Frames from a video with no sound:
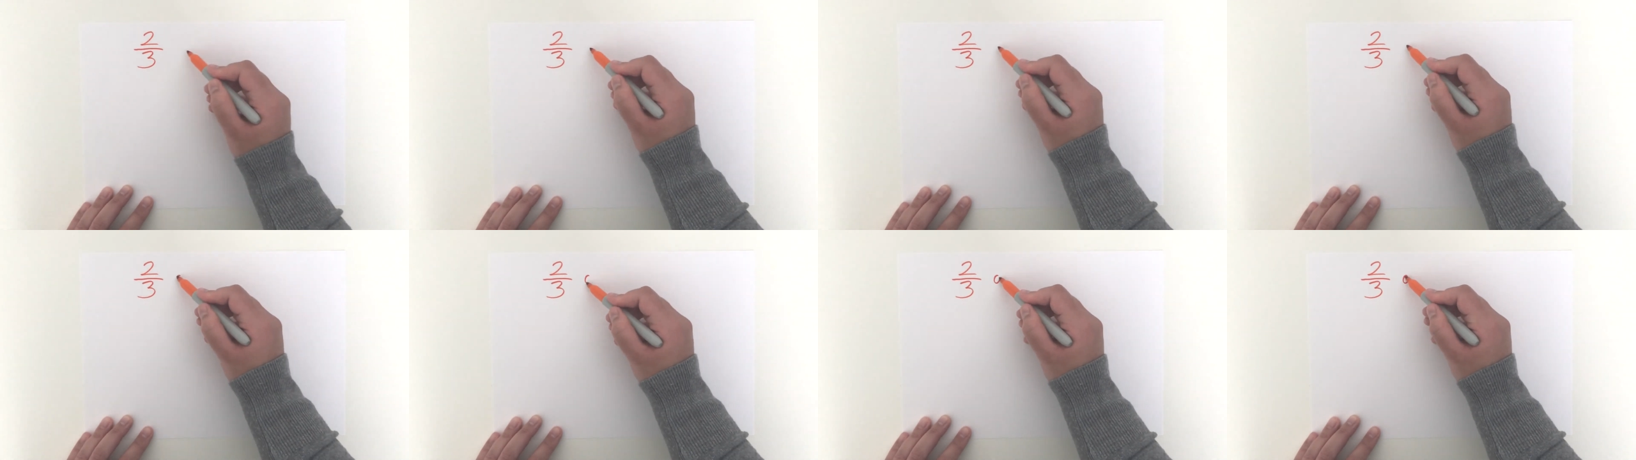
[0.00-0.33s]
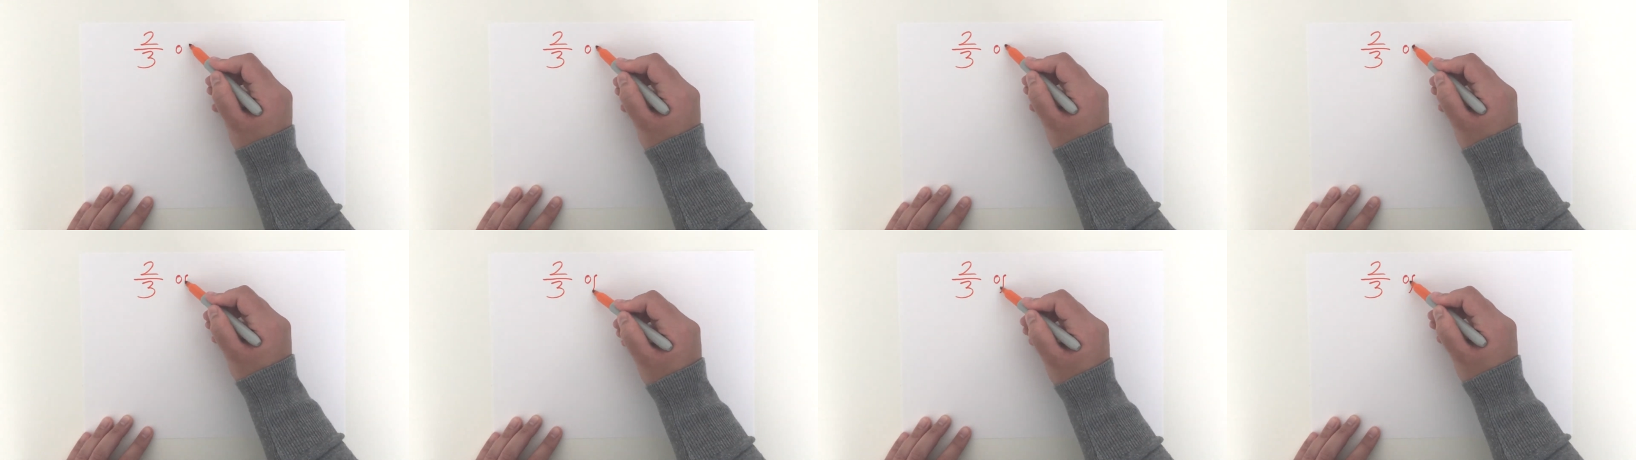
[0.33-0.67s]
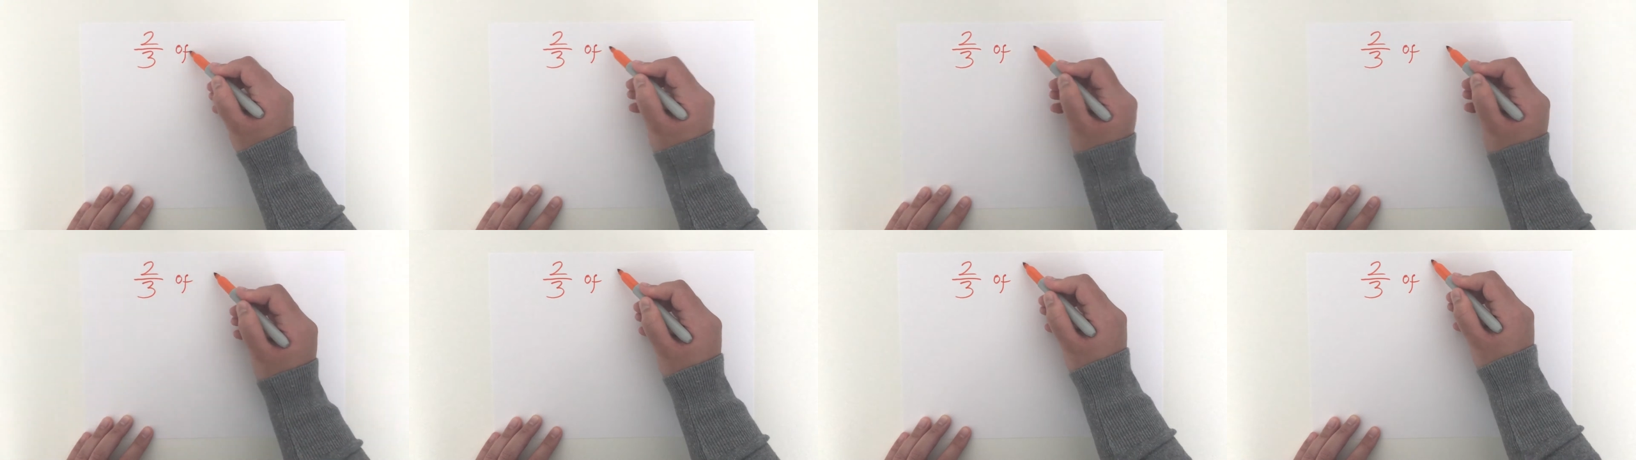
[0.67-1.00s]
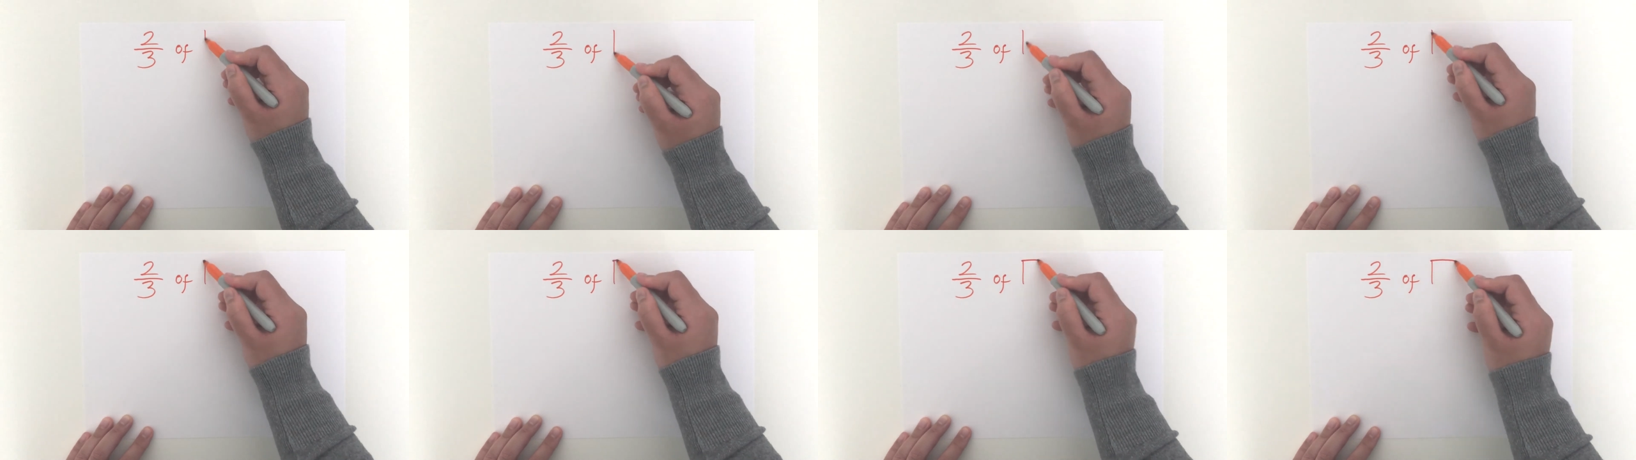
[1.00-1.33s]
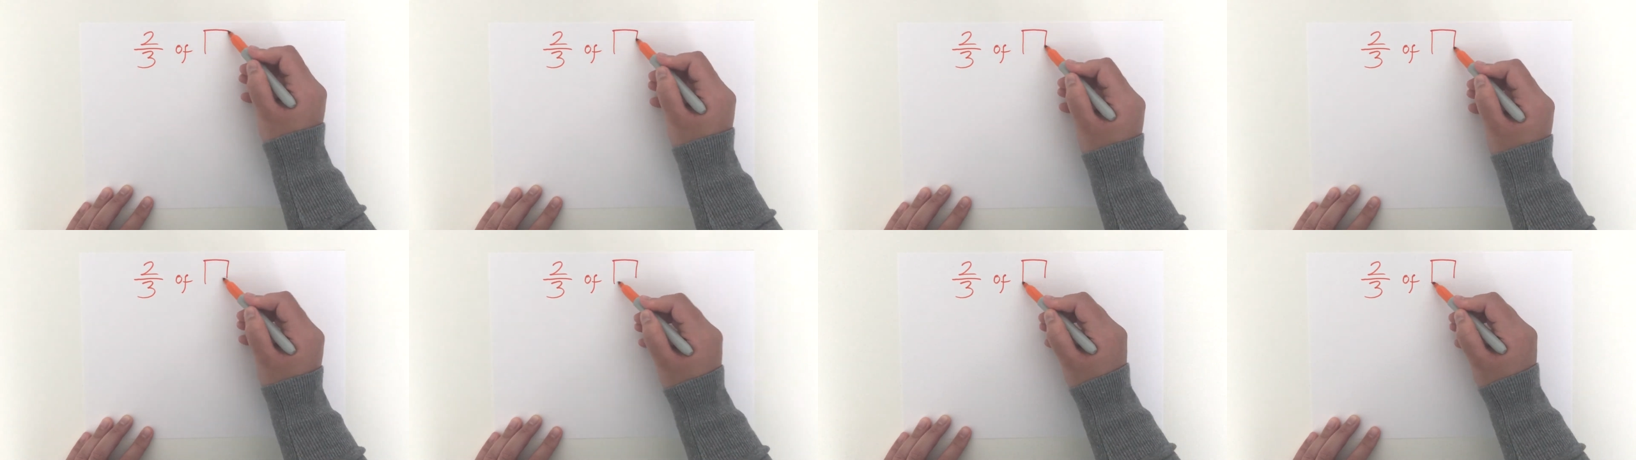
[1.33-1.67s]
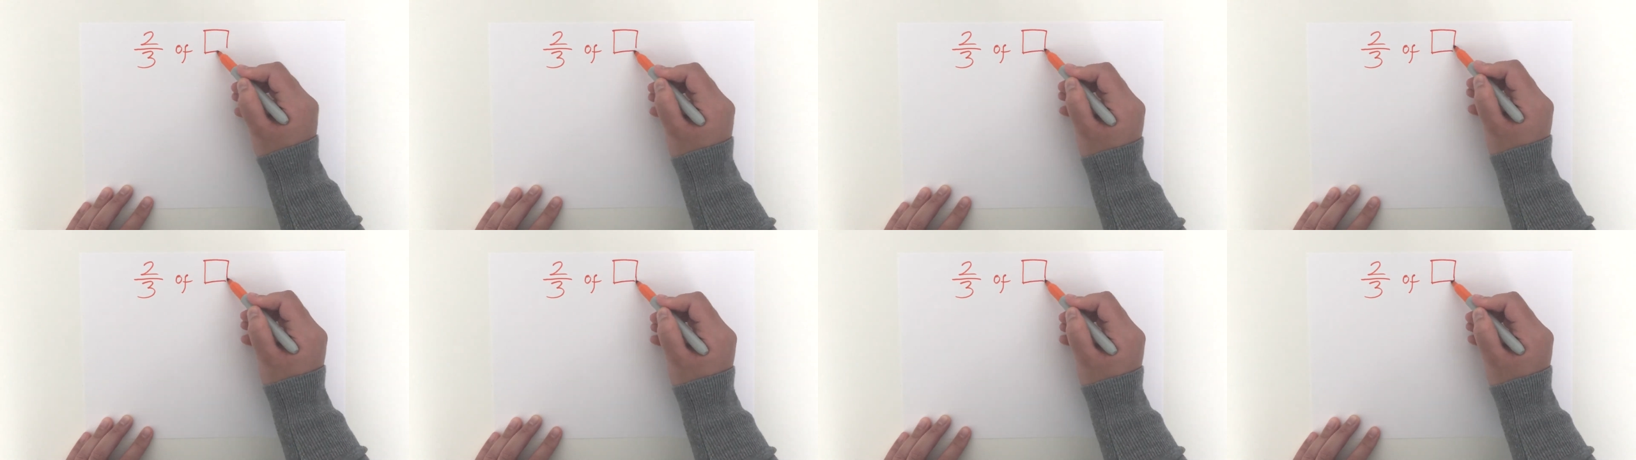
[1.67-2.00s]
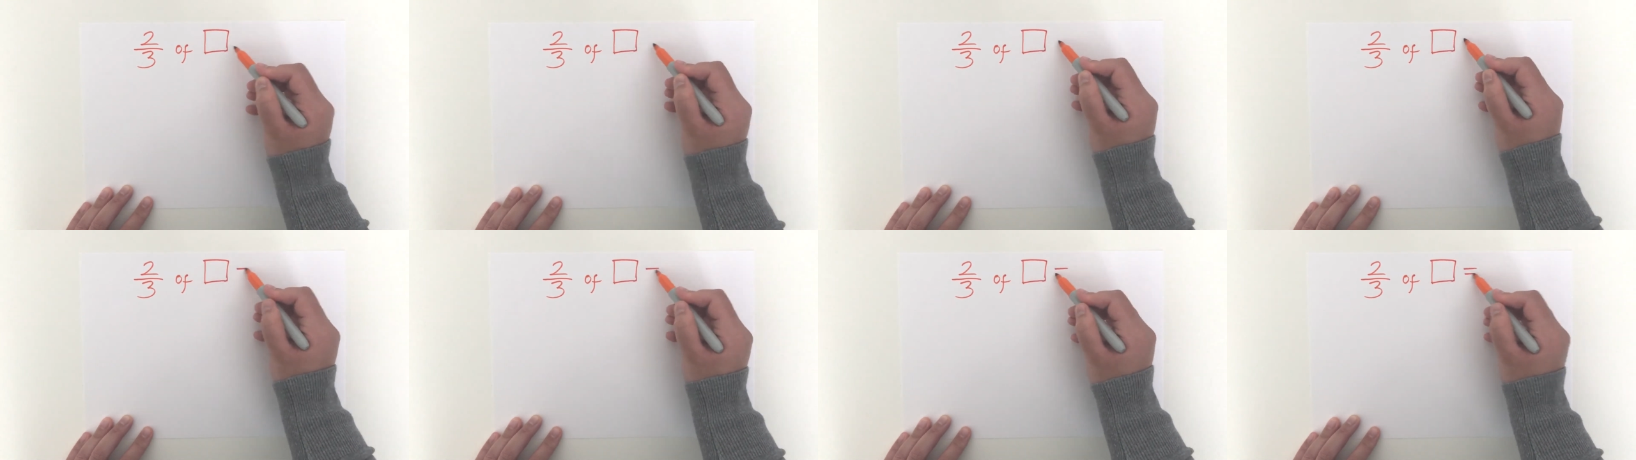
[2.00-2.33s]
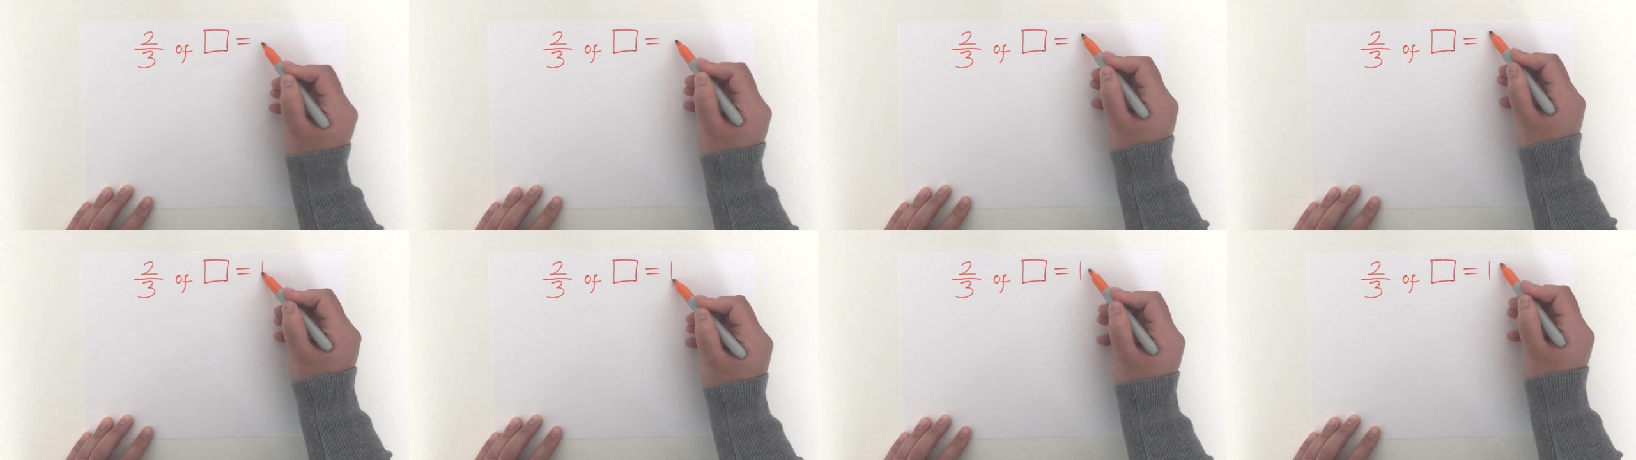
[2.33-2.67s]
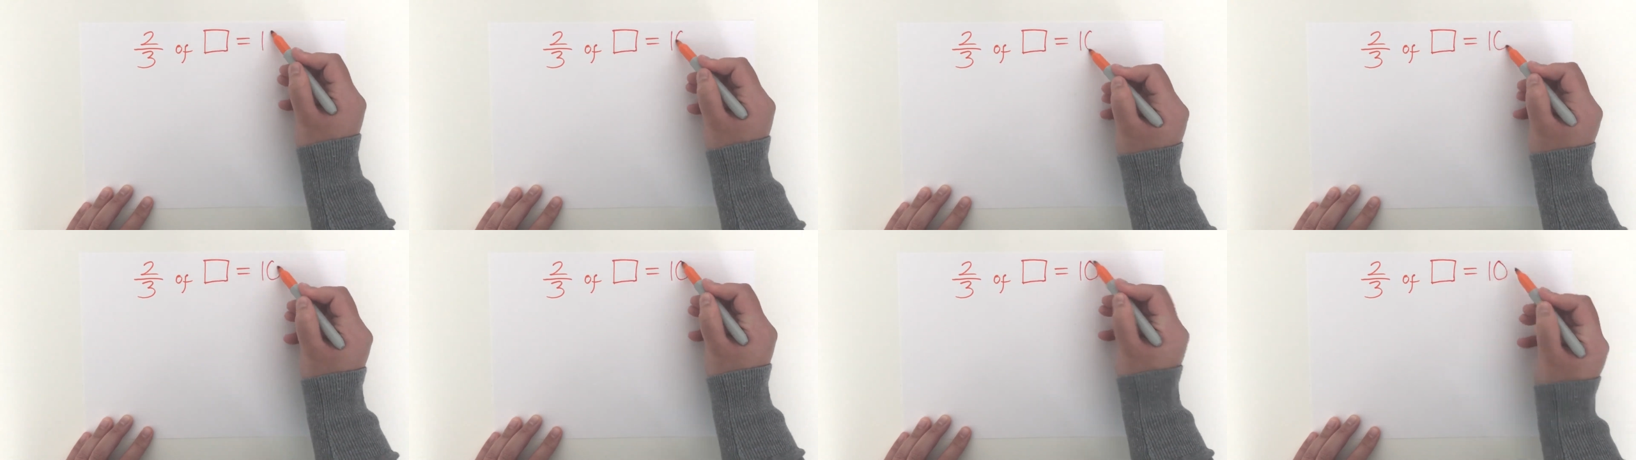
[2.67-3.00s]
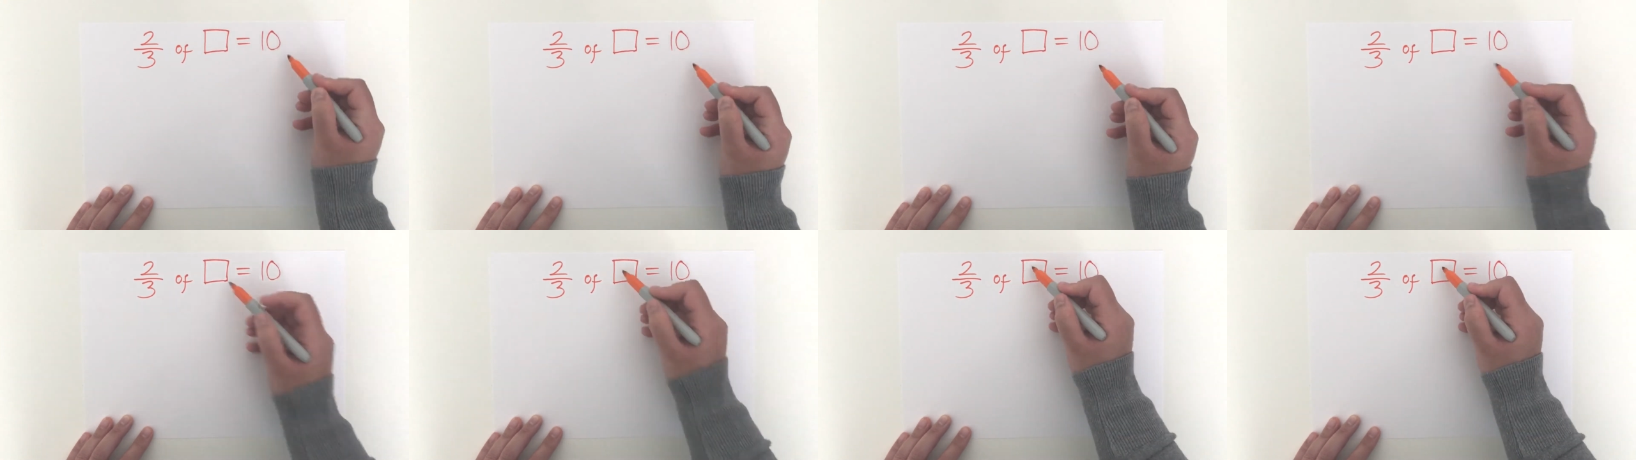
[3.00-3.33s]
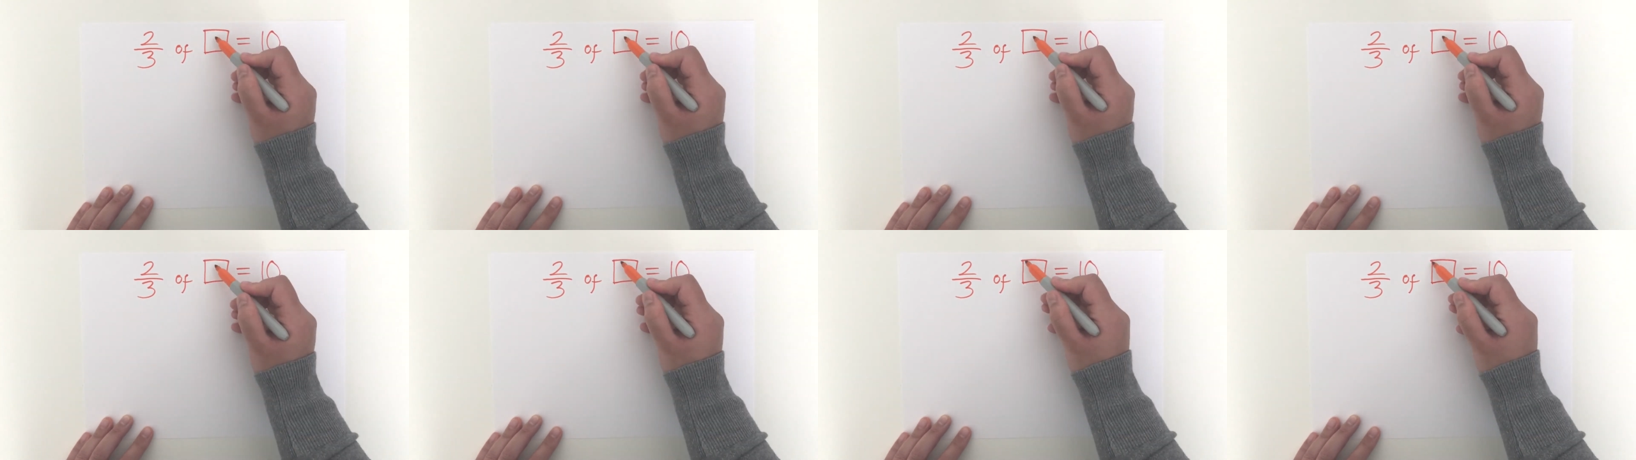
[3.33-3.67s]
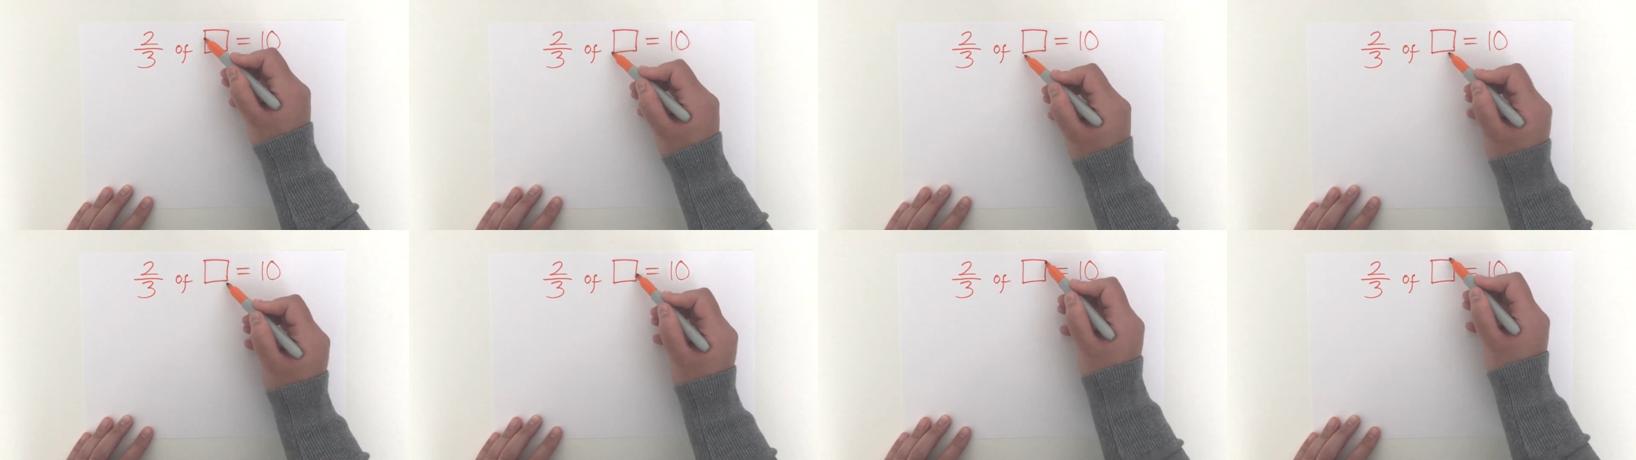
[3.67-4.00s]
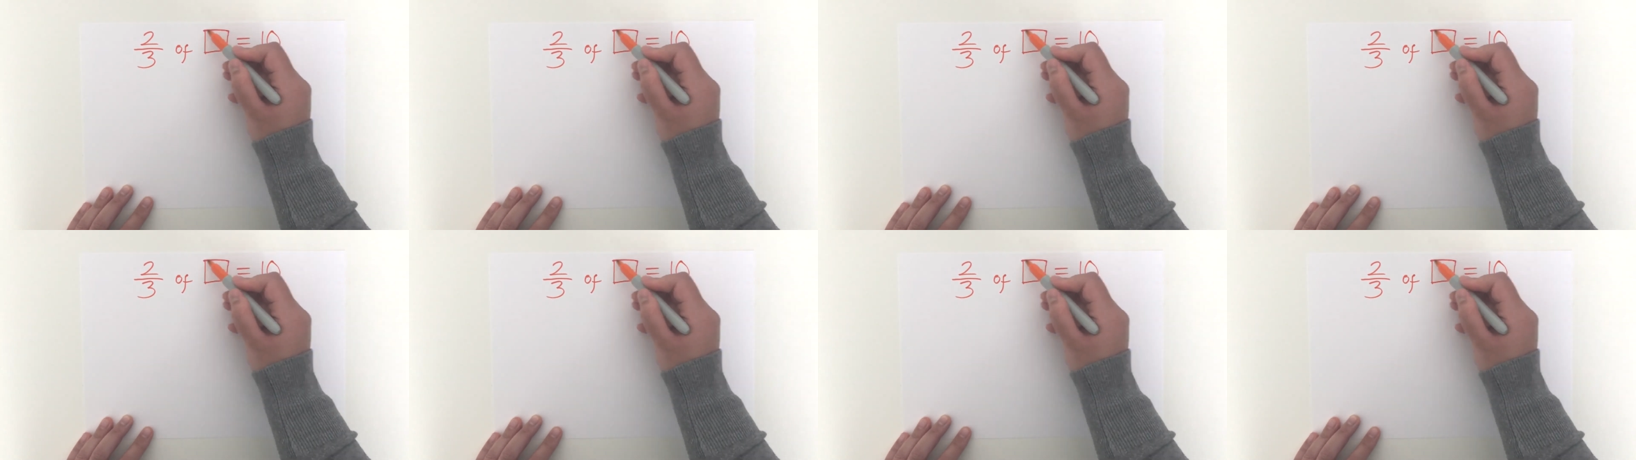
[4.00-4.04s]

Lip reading: [unreadable: no face in view]